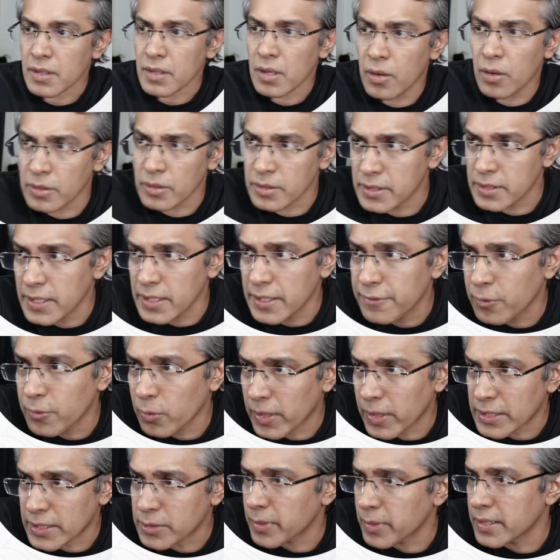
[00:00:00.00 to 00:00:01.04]
on
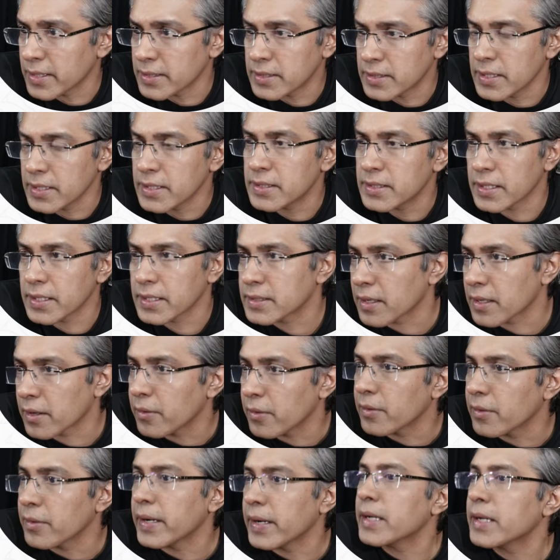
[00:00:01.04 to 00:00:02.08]
c4 as well as c6 are
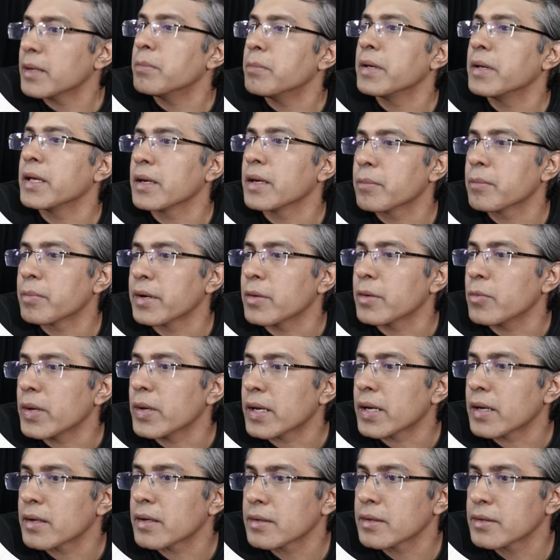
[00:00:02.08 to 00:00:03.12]
going to end up being pretty
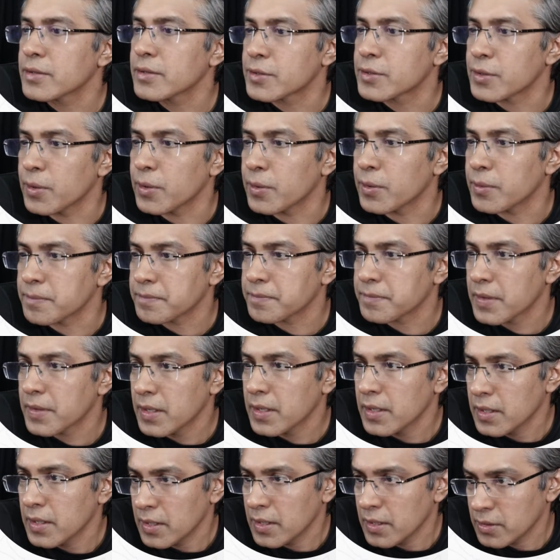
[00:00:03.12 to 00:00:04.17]
weak. So
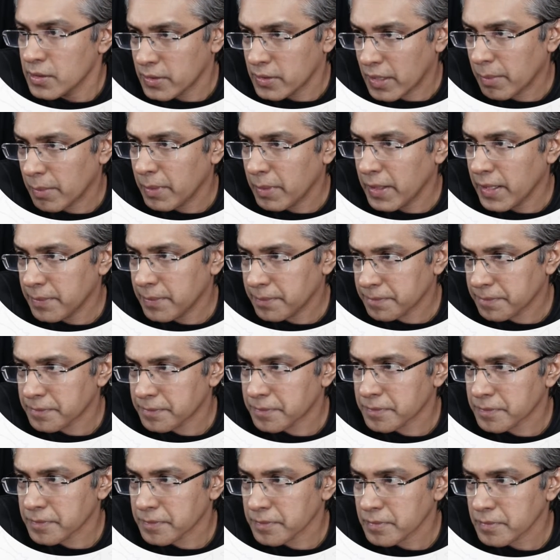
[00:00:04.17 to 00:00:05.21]
I play
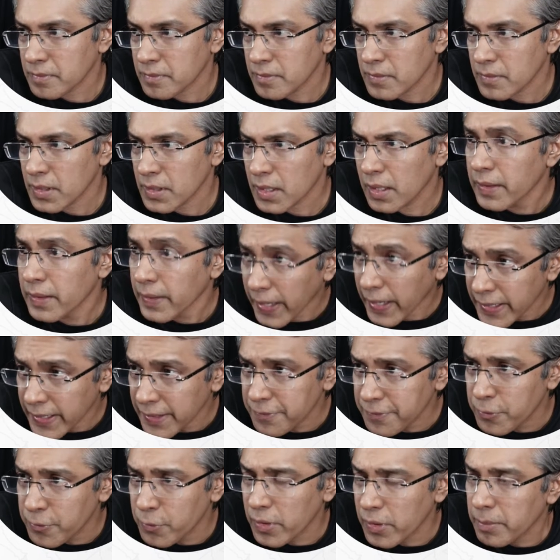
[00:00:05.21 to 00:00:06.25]
knight
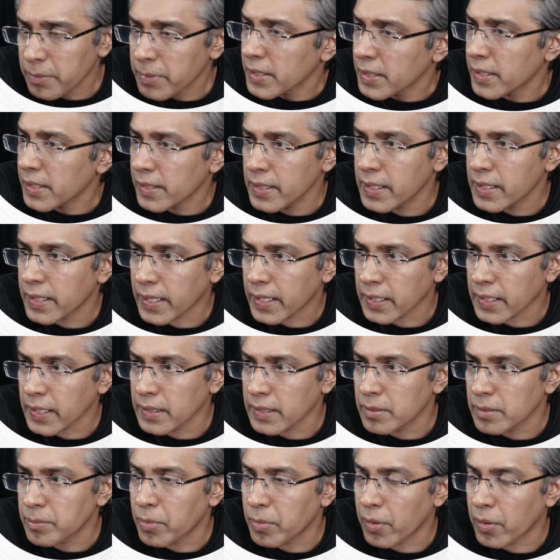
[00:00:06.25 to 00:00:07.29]
a4, immediately
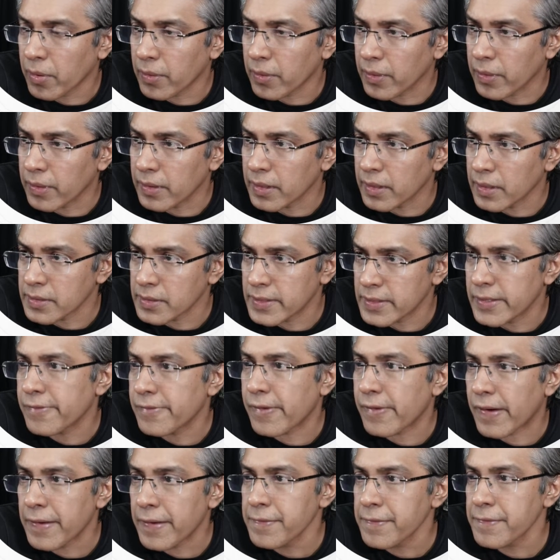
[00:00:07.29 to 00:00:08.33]
attacking the pawn on
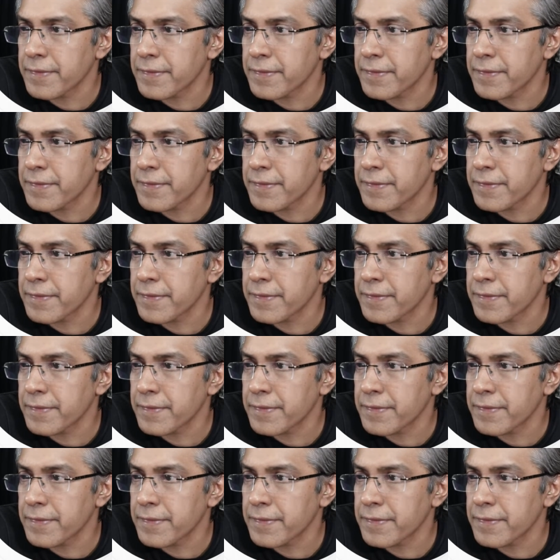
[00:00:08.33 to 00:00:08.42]
c5,